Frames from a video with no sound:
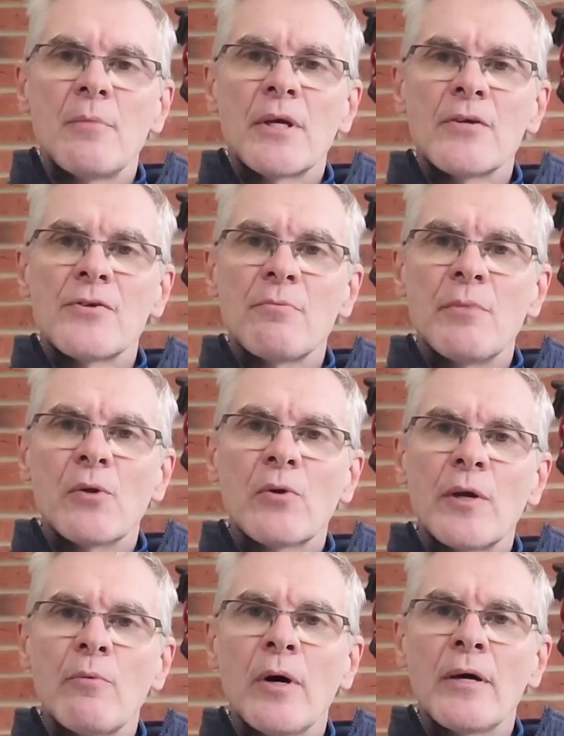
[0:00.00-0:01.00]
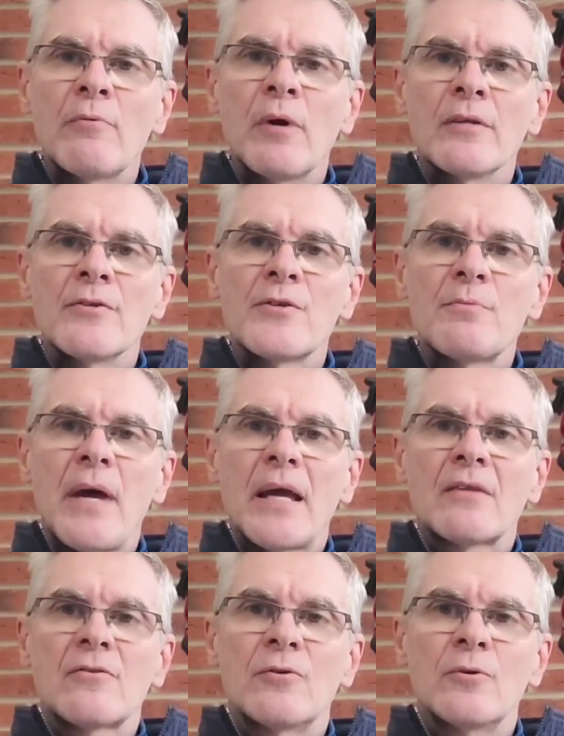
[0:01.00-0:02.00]
because the Milky Way runs
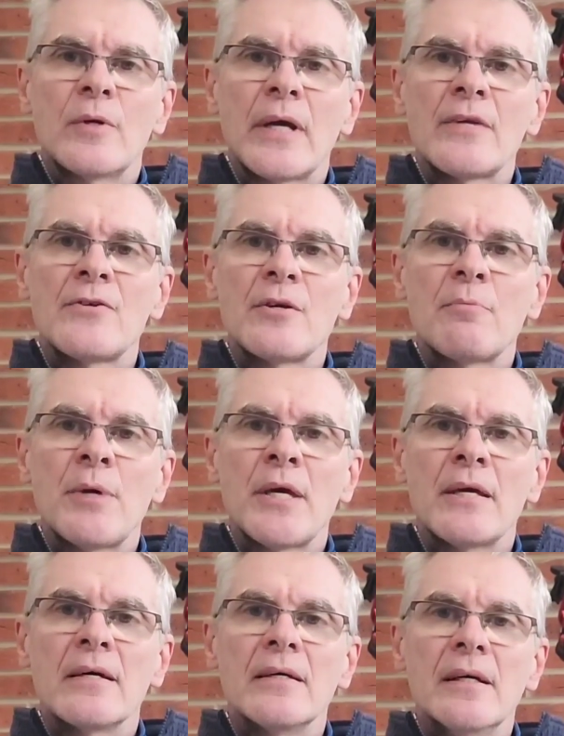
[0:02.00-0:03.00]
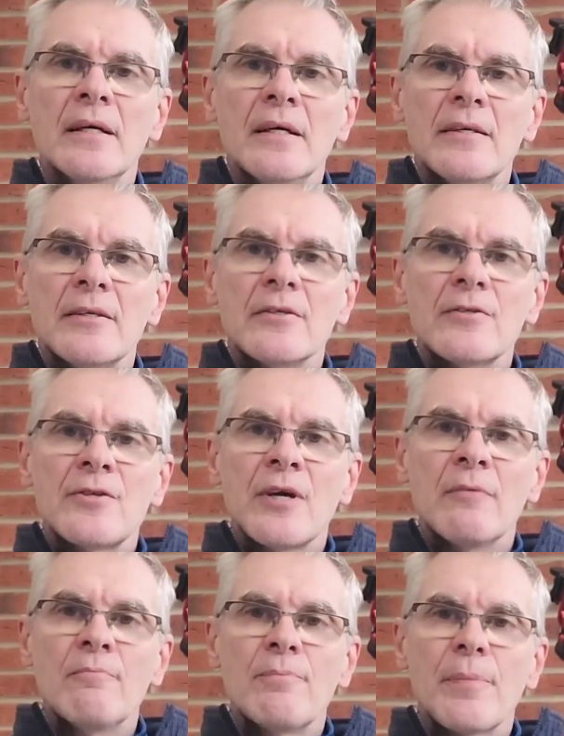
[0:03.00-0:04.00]
smack through Cassiopeia that
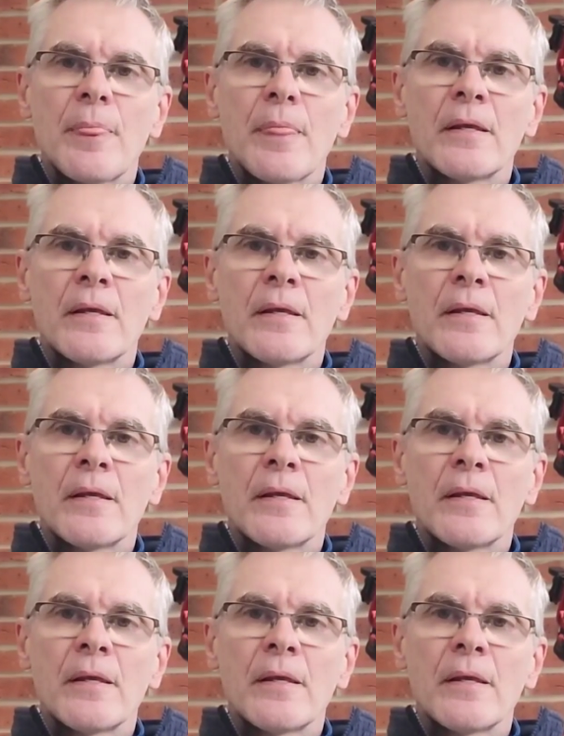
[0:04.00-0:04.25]
um,